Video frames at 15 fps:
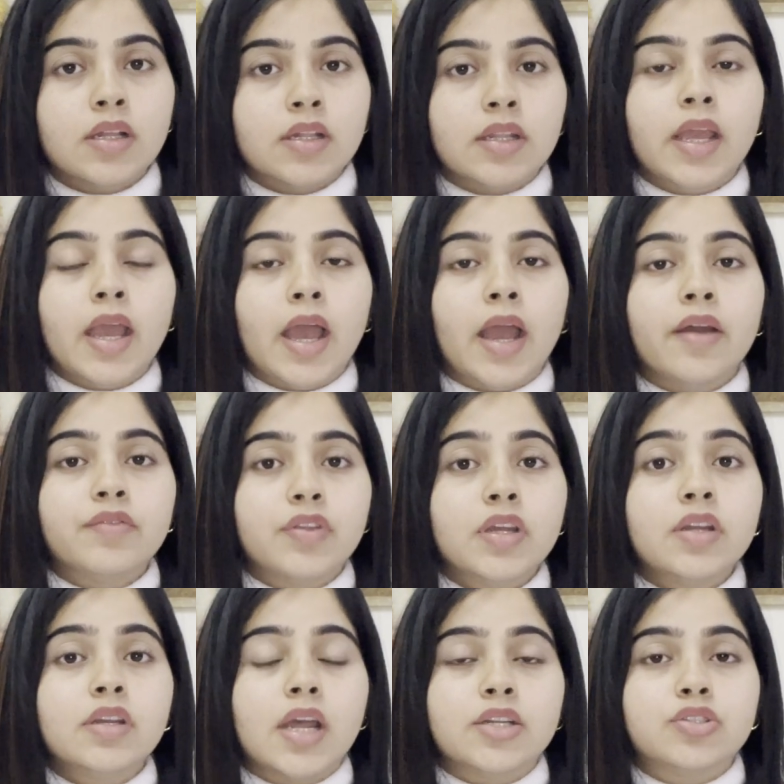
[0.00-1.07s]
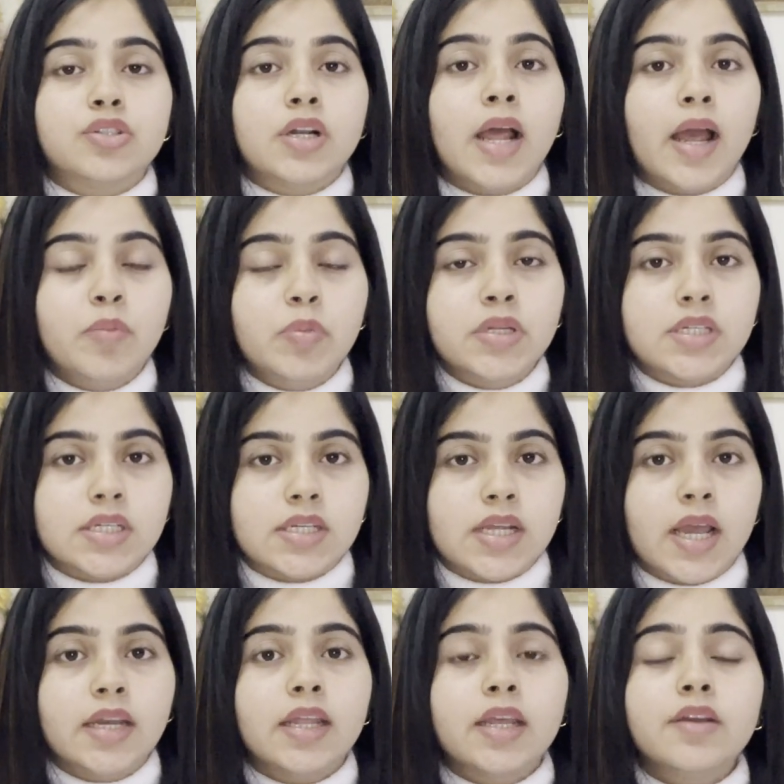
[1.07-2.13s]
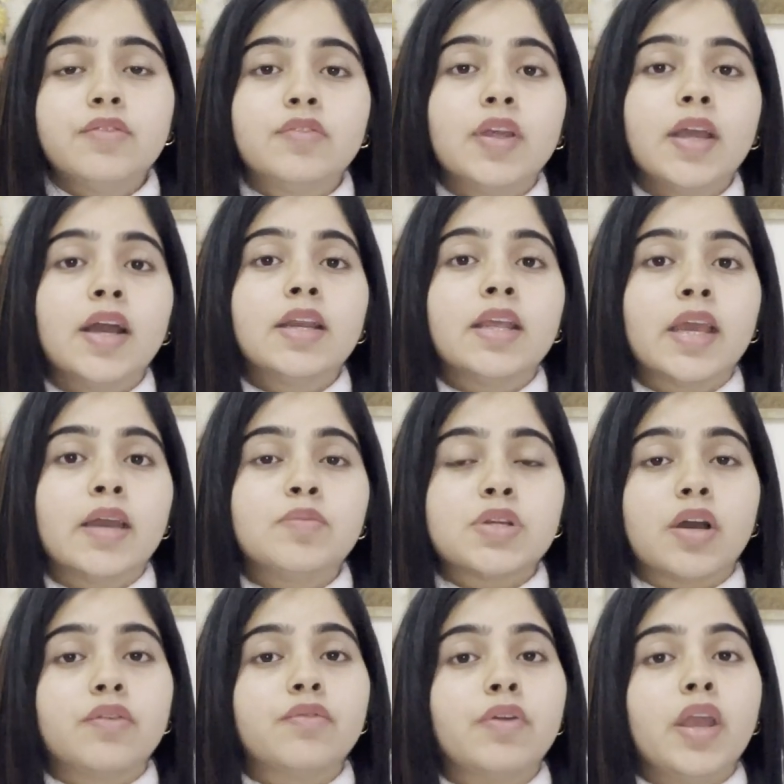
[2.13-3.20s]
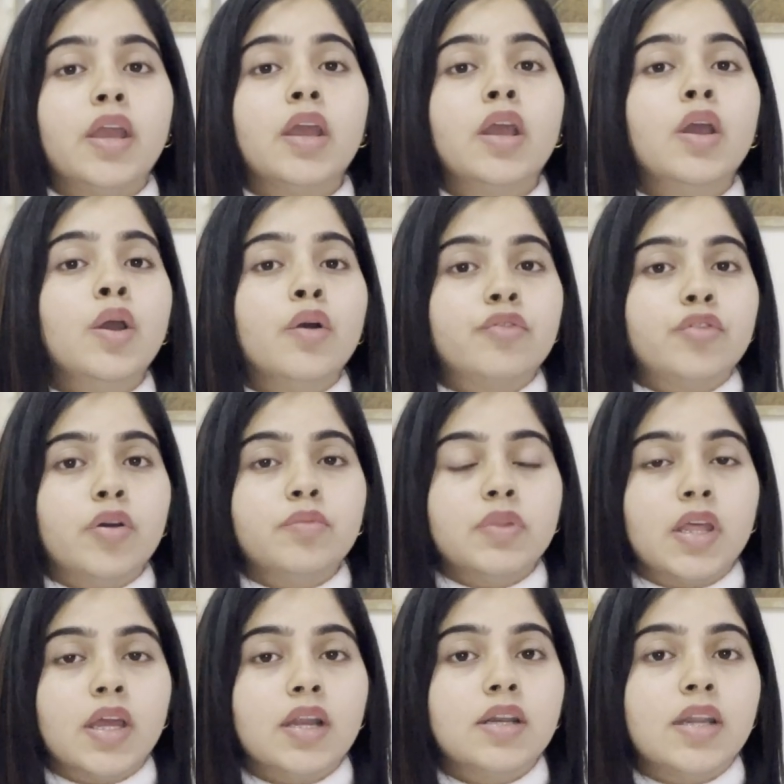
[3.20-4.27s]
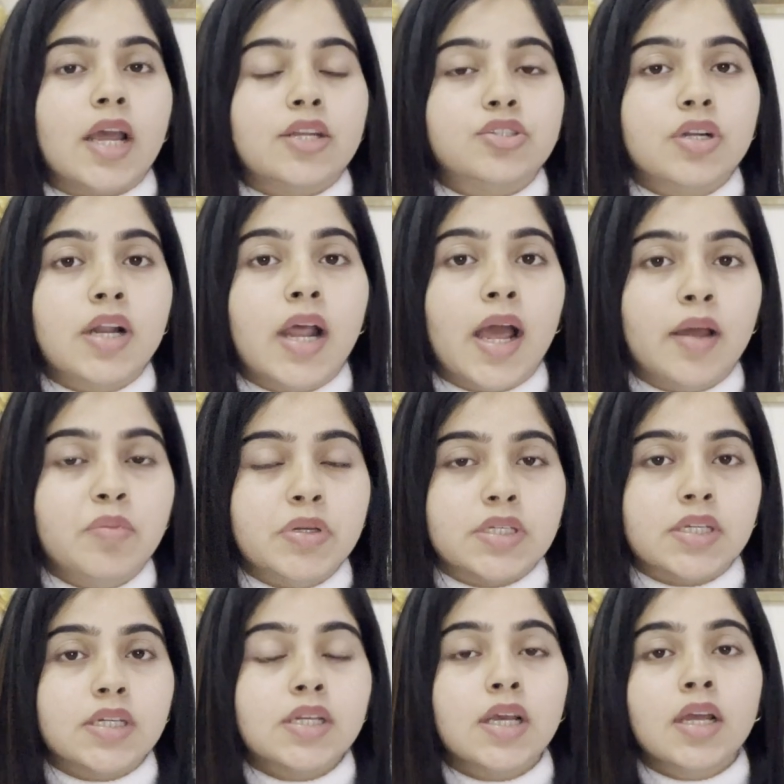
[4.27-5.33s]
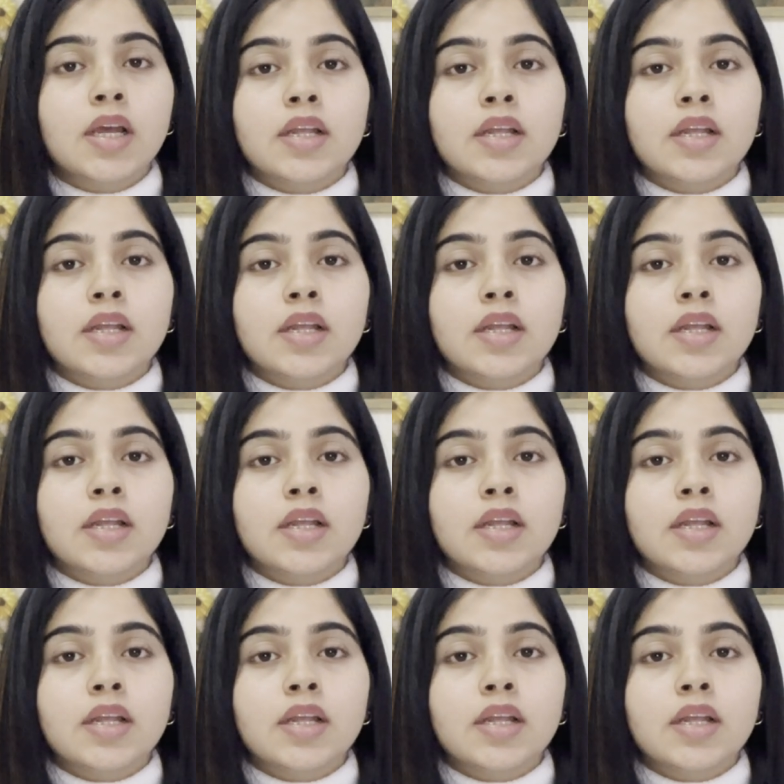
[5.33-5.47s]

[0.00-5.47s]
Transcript: they have their natural habitat, and if they are kept away from their natural habitat,